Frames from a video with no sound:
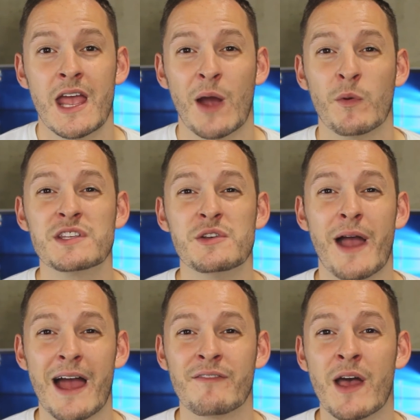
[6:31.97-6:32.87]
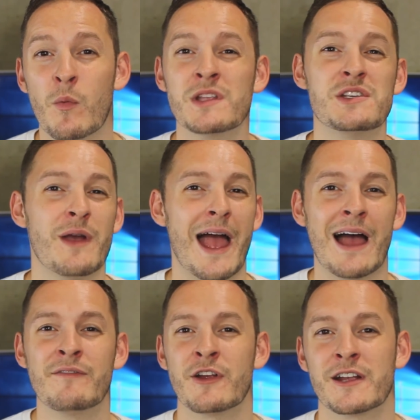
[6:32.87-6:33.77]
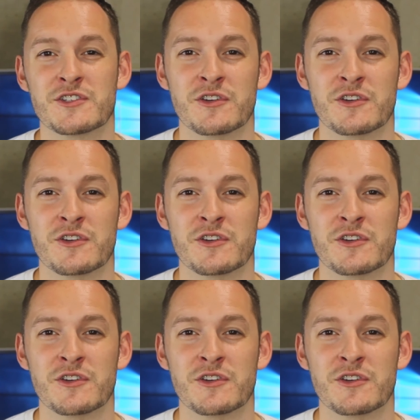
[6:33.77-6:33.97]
And once you have that, once you have your